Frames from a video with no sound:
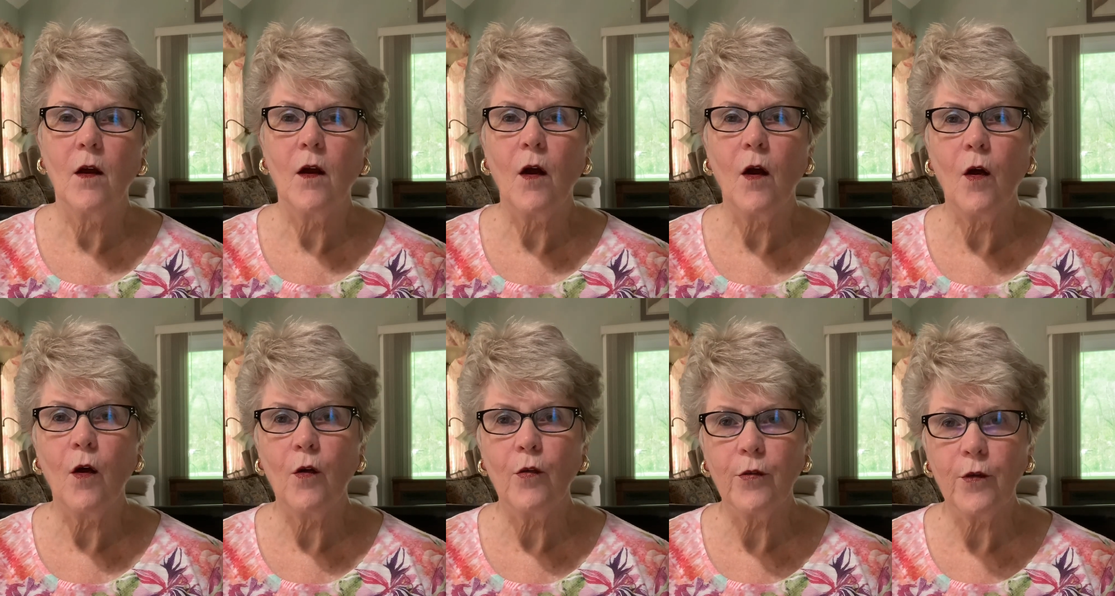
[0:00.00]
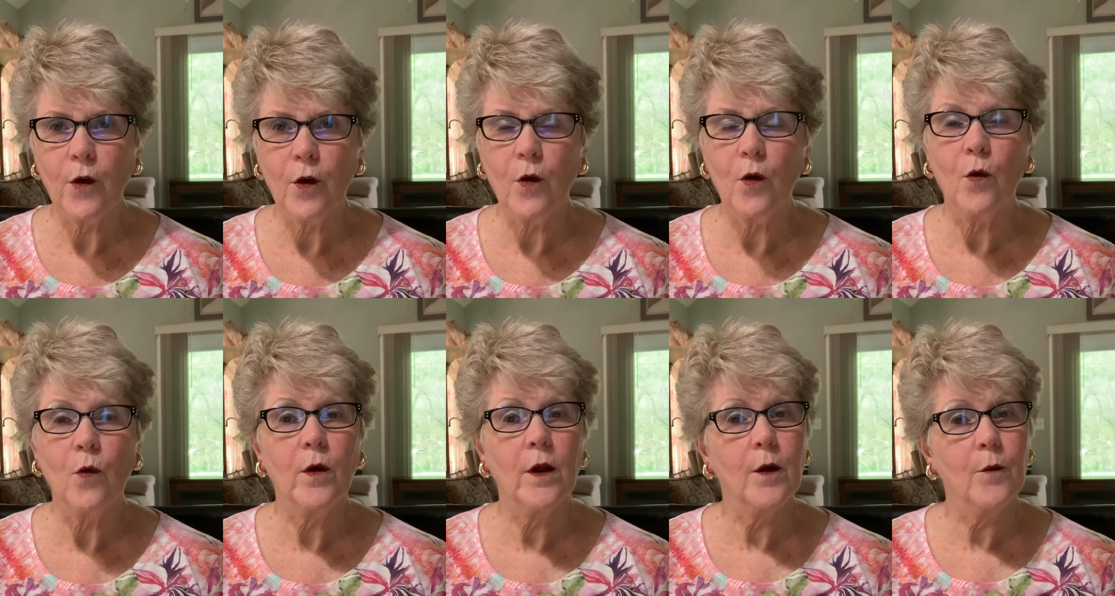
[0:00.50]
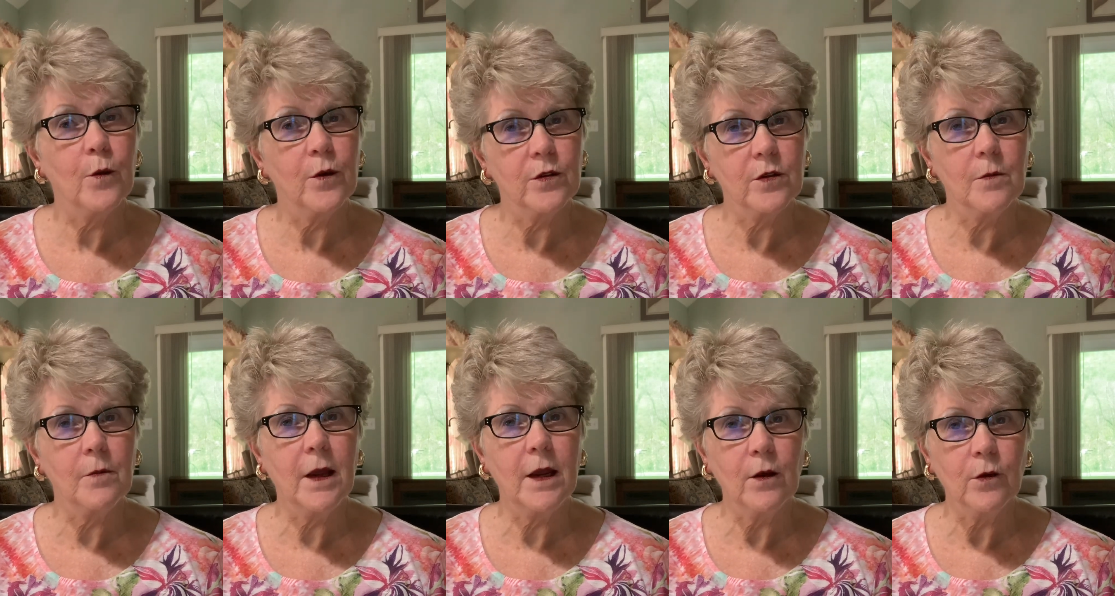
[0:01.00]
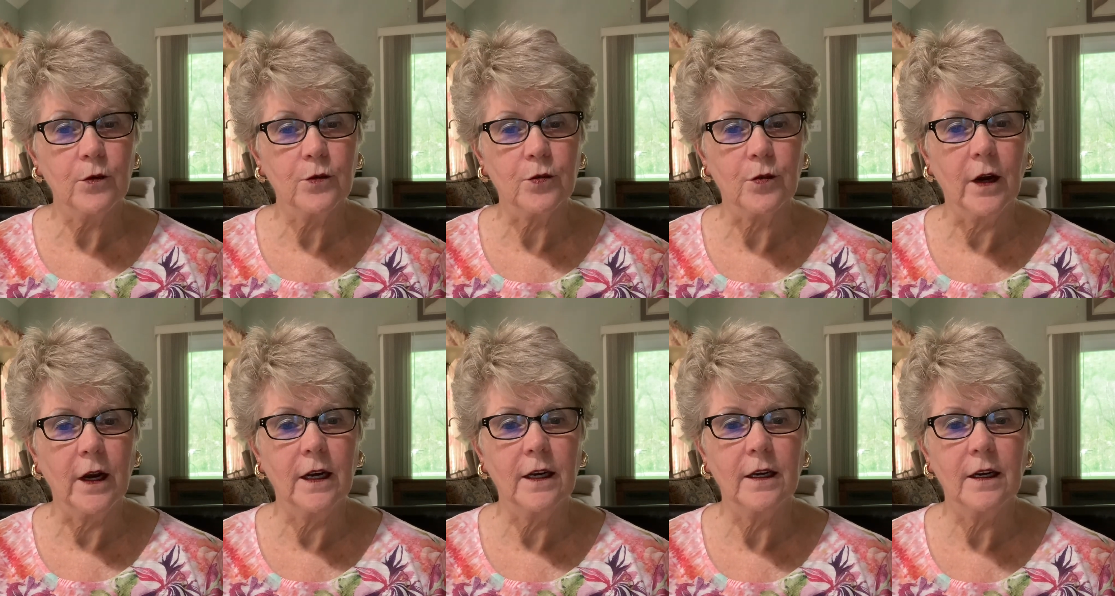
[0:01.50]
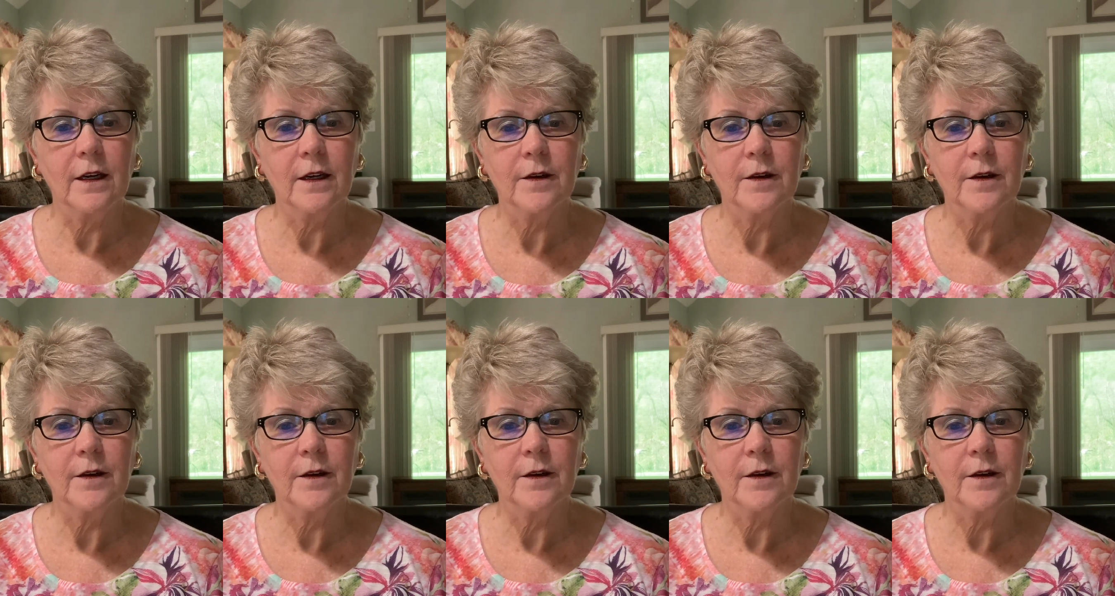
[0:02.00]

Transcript: although it was a mail train.